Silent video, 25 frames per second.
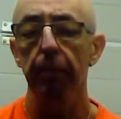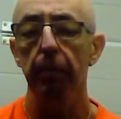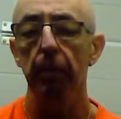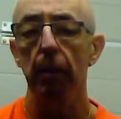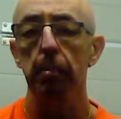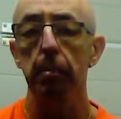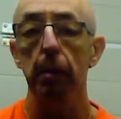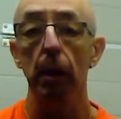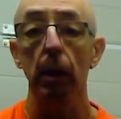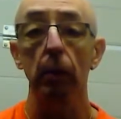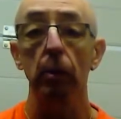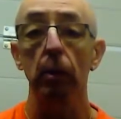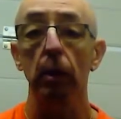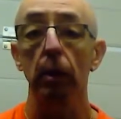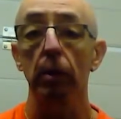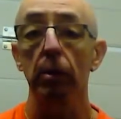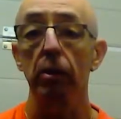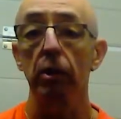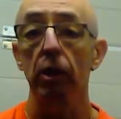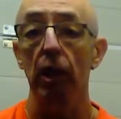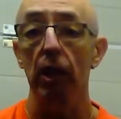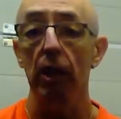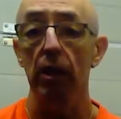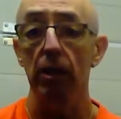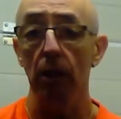milk and
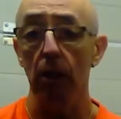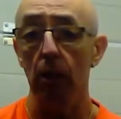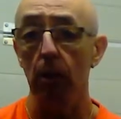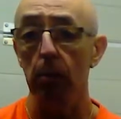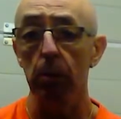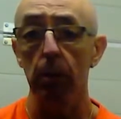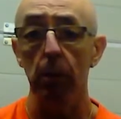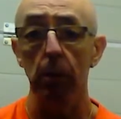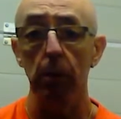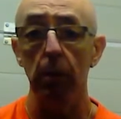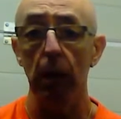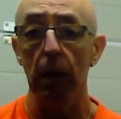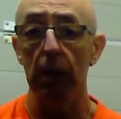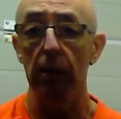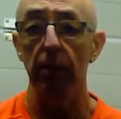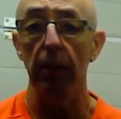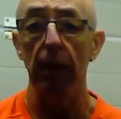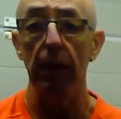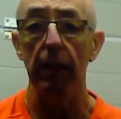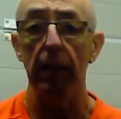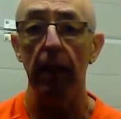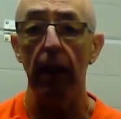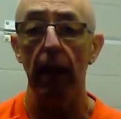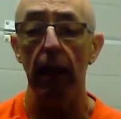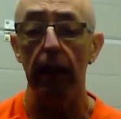cheese that comes from
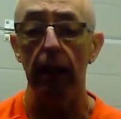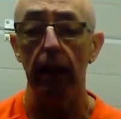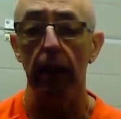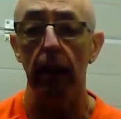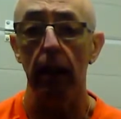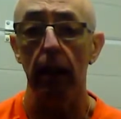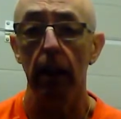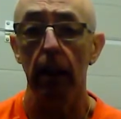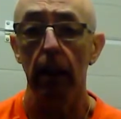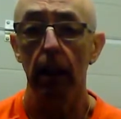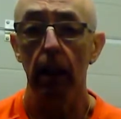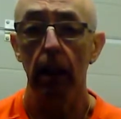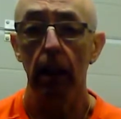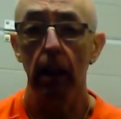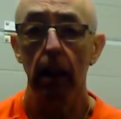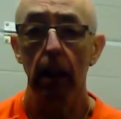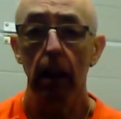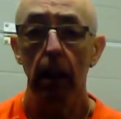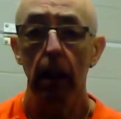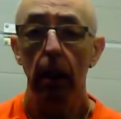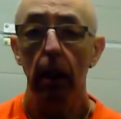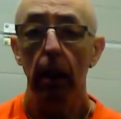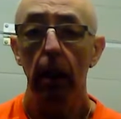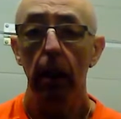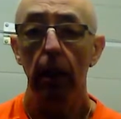grass-fed cattle.
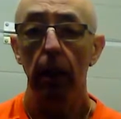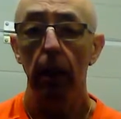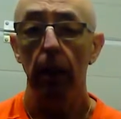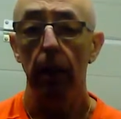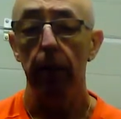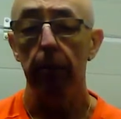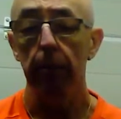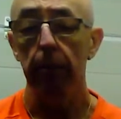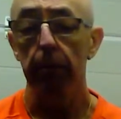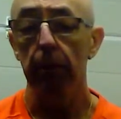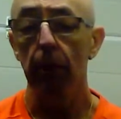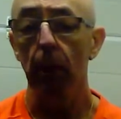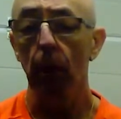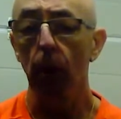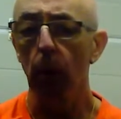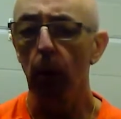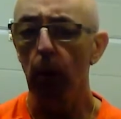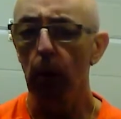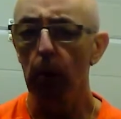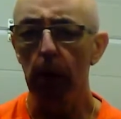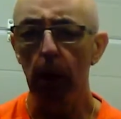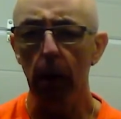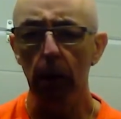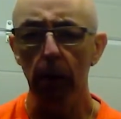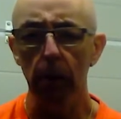The
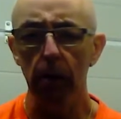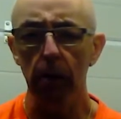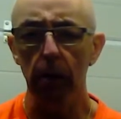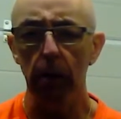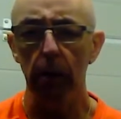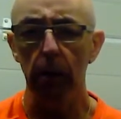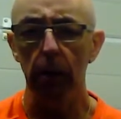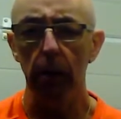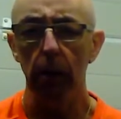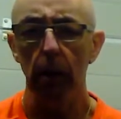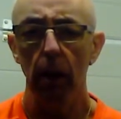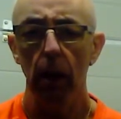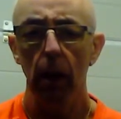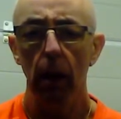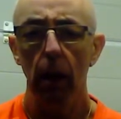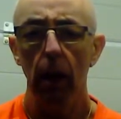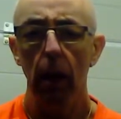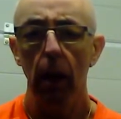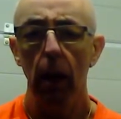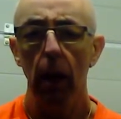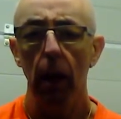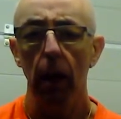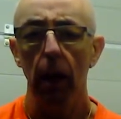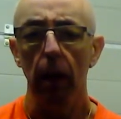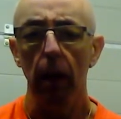hormones and
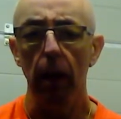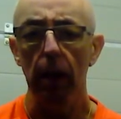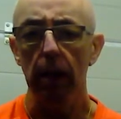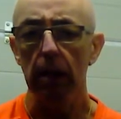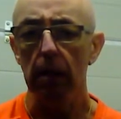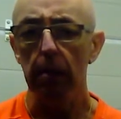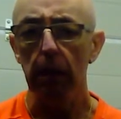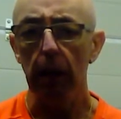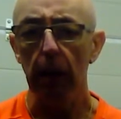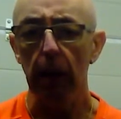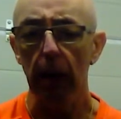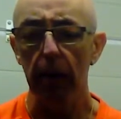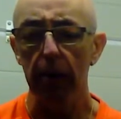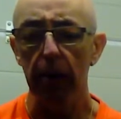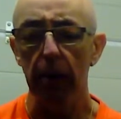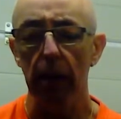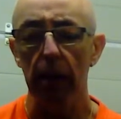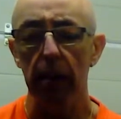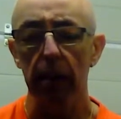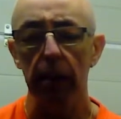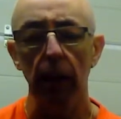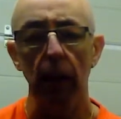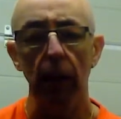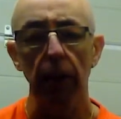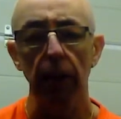
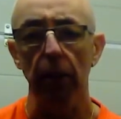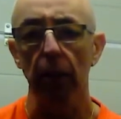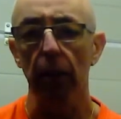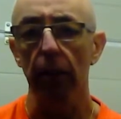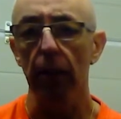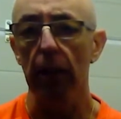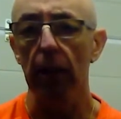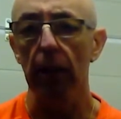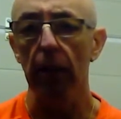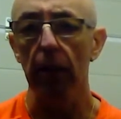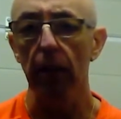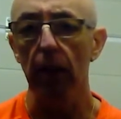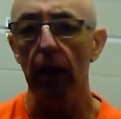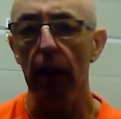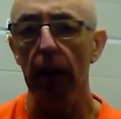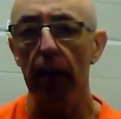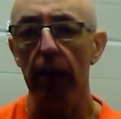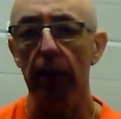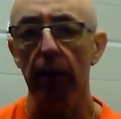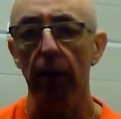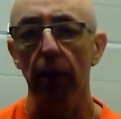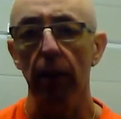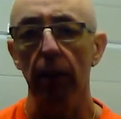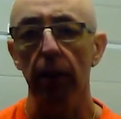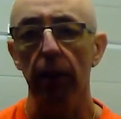antibiotics and that are in grains
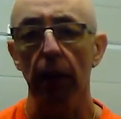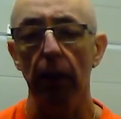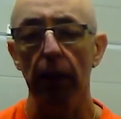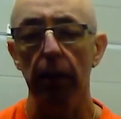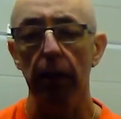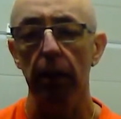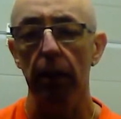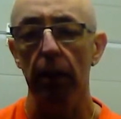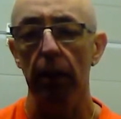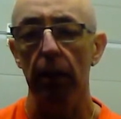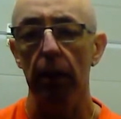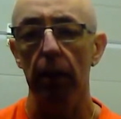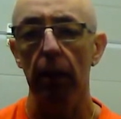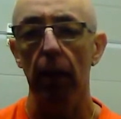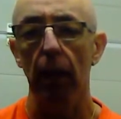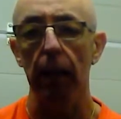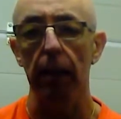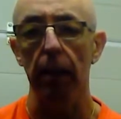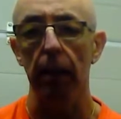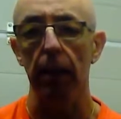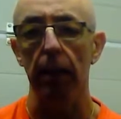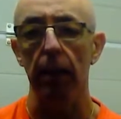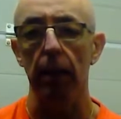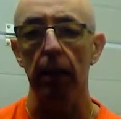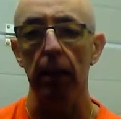that are fed to
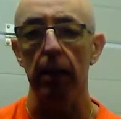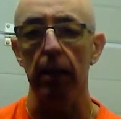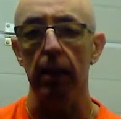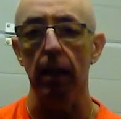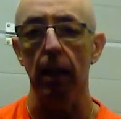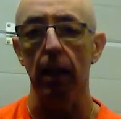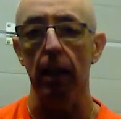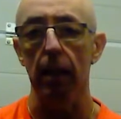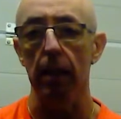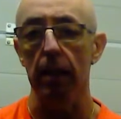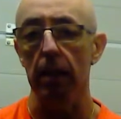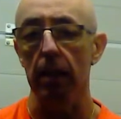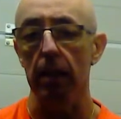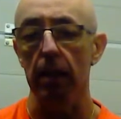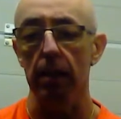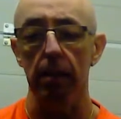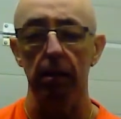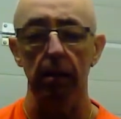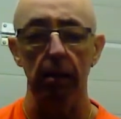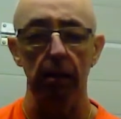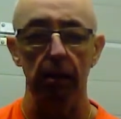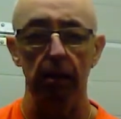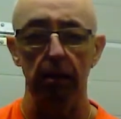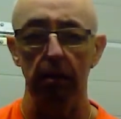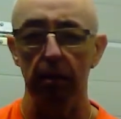cattle these days
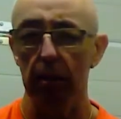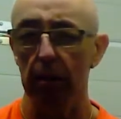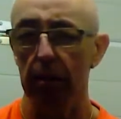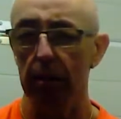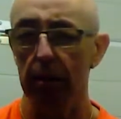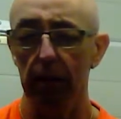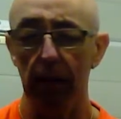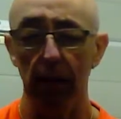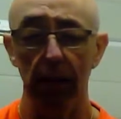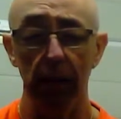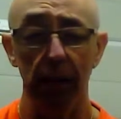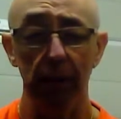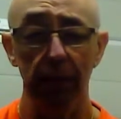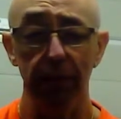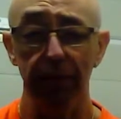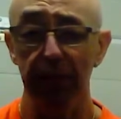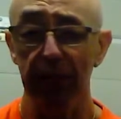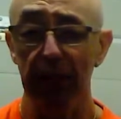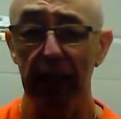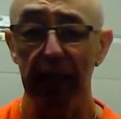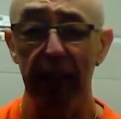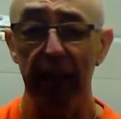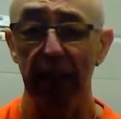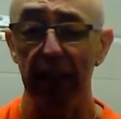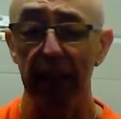
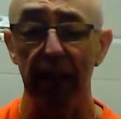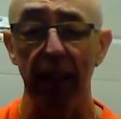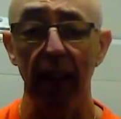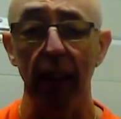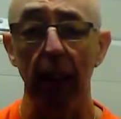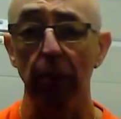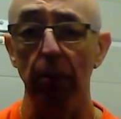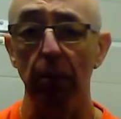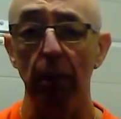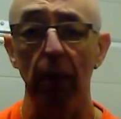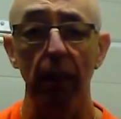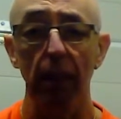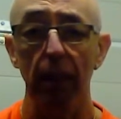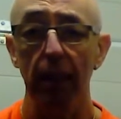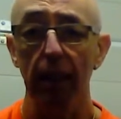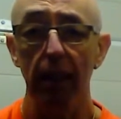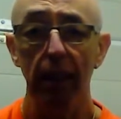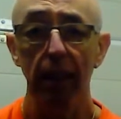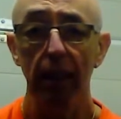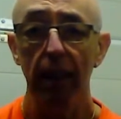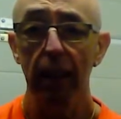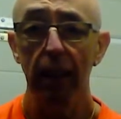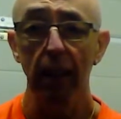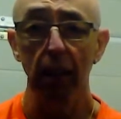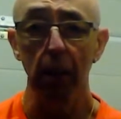it's astounding.
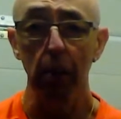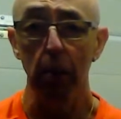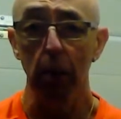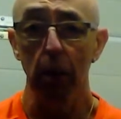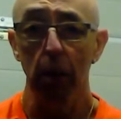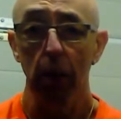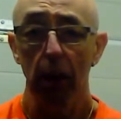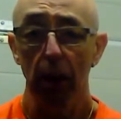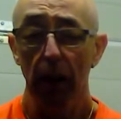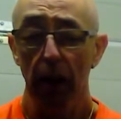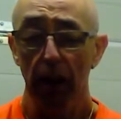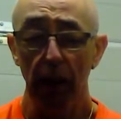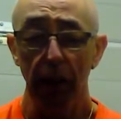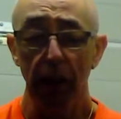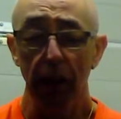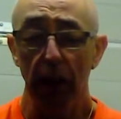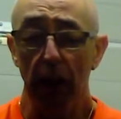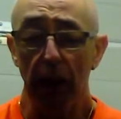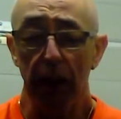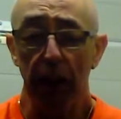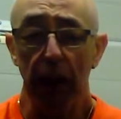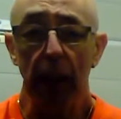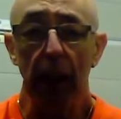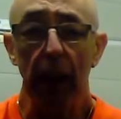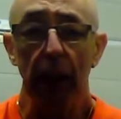I
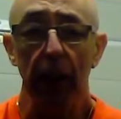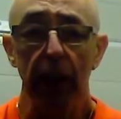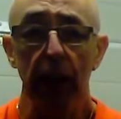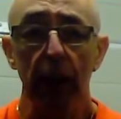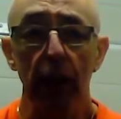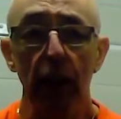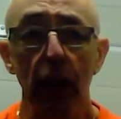think if you